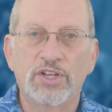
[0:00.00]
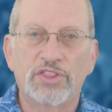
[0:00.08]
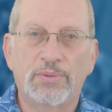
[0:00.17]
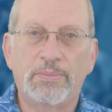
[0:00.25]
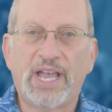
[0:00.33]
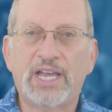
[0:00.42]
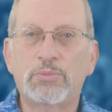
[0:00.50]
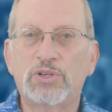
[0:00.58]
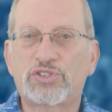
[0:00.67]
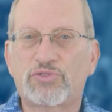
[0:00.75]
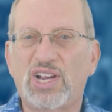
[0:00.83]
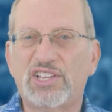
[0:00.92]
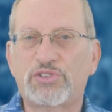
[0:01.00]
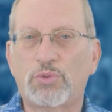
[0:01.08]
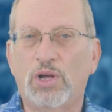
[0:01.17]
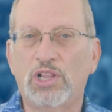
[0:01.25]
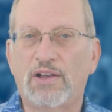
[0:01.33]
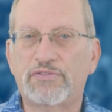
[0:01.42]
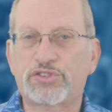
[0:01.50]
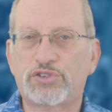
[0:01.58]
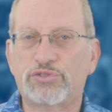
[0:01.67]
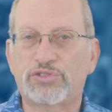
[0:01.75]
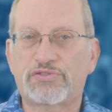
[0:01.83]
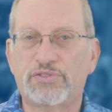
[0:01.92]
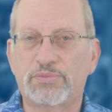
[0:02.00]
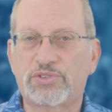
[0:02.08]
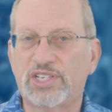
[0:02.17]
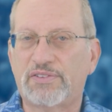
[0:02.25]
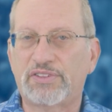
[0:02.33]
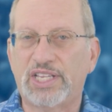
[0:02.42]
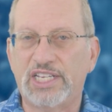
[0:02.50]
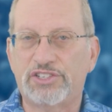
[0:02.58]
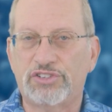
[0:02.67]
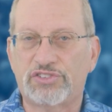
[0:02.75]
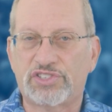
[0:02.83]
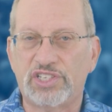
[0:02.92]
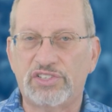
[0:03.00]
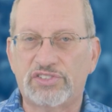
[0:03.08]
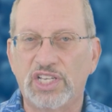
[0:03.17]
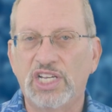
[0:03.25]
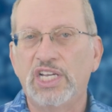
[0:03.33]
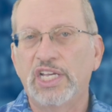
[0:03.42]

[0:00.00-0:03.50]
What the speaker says: The man was arrested while officers from several agencies,